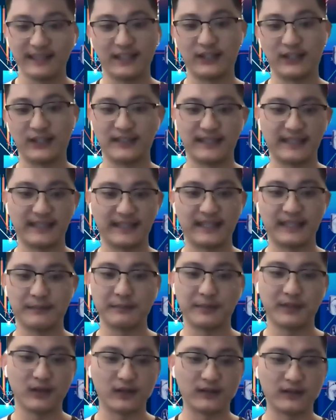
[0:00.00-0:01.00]
here today,
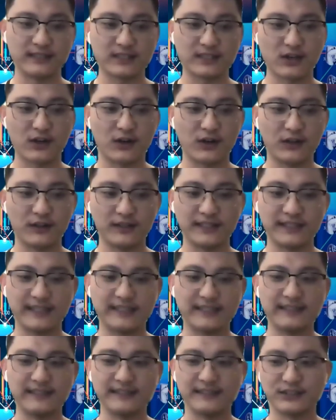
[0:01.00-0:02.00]
be on this call,
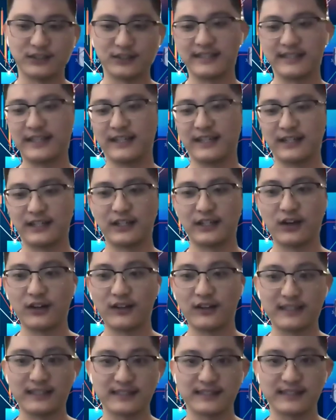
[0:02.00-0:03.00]
and just hearing
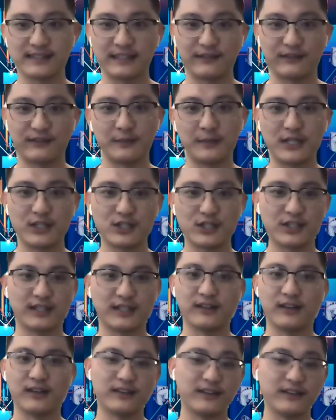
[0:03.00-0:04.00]
all this
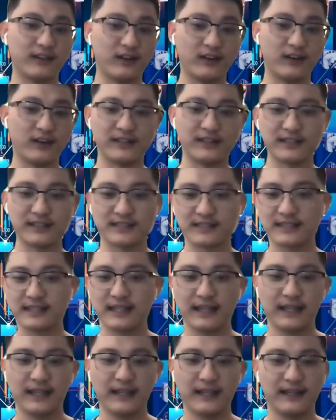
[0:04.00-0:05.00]
information, all this,
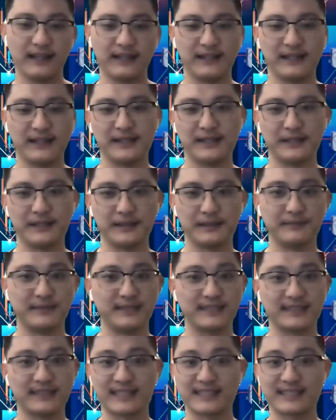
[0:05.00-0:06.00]

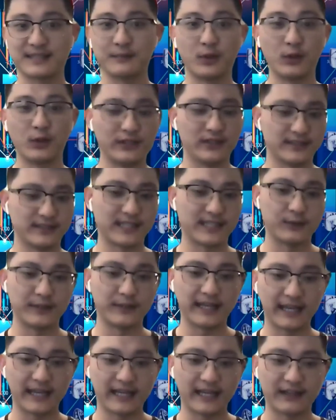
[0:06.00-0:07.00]
these testimonials that
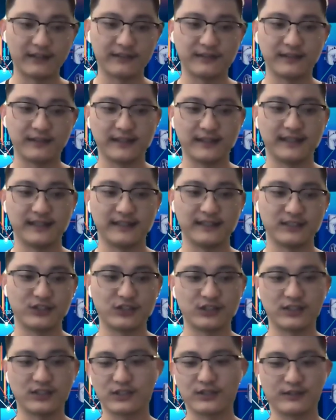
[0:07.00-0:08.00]
we have. It's
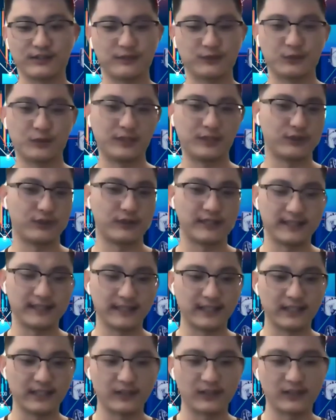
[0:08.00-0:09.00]
just really great
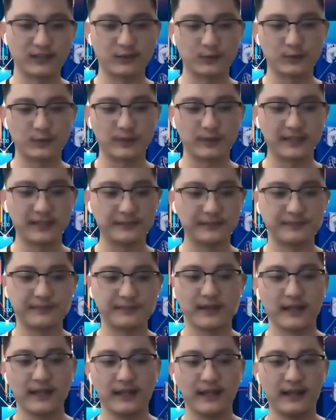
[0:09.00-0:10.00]
to hear as well.
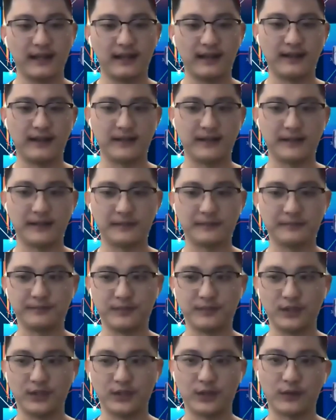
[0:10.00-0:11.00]

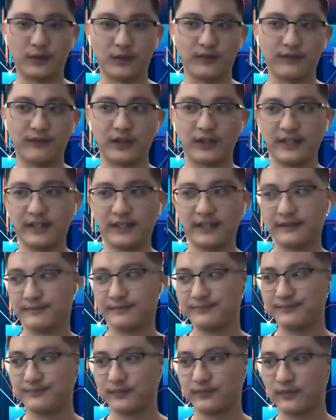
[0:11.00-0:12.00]
Very,
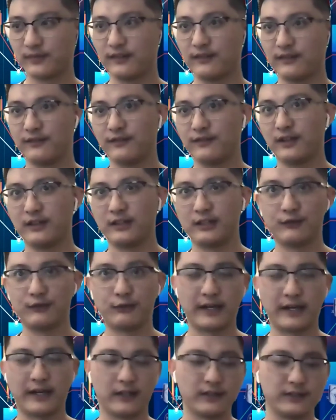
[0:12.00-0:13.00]
very
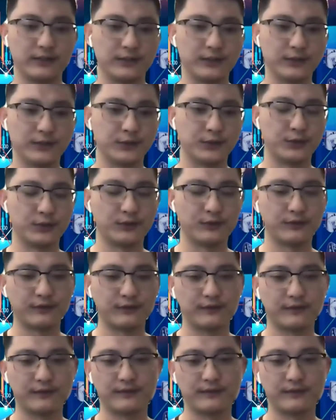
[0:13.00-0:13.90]
rare do you